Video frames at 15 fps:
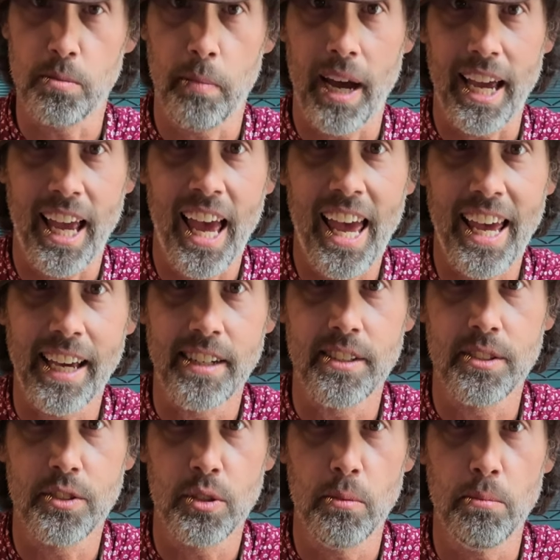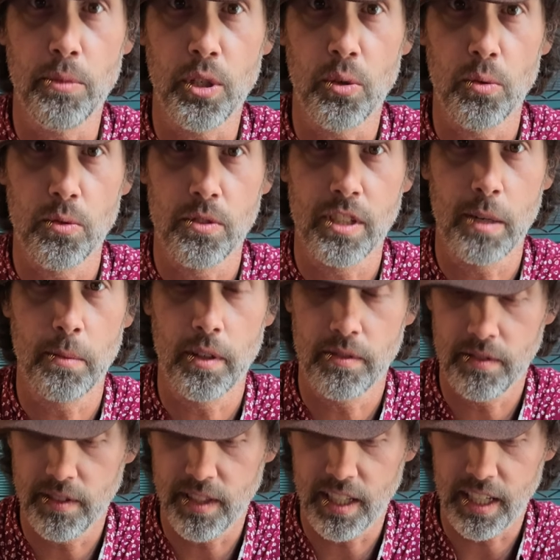my hand to mute some
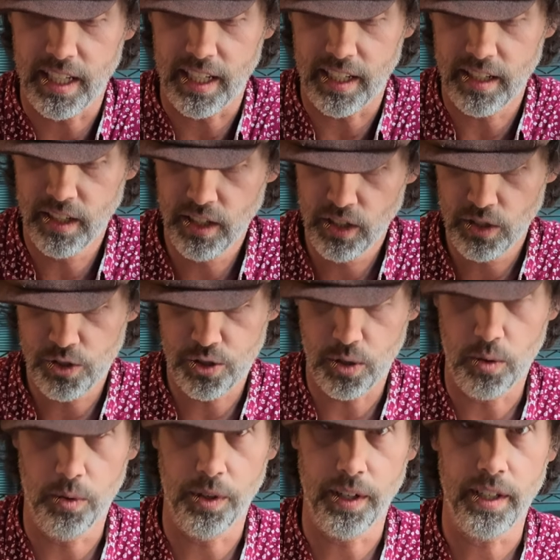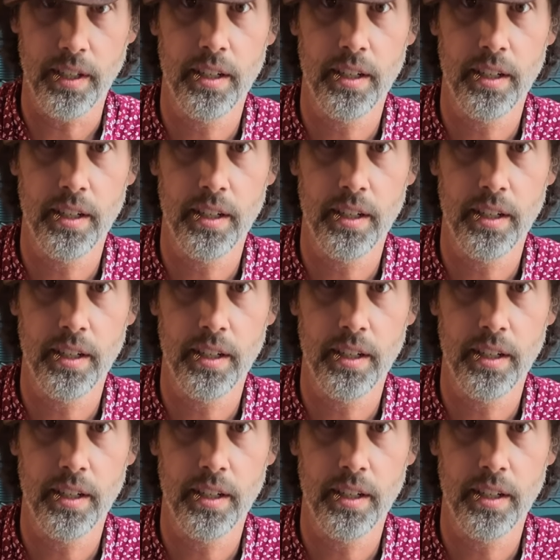of the shoulder.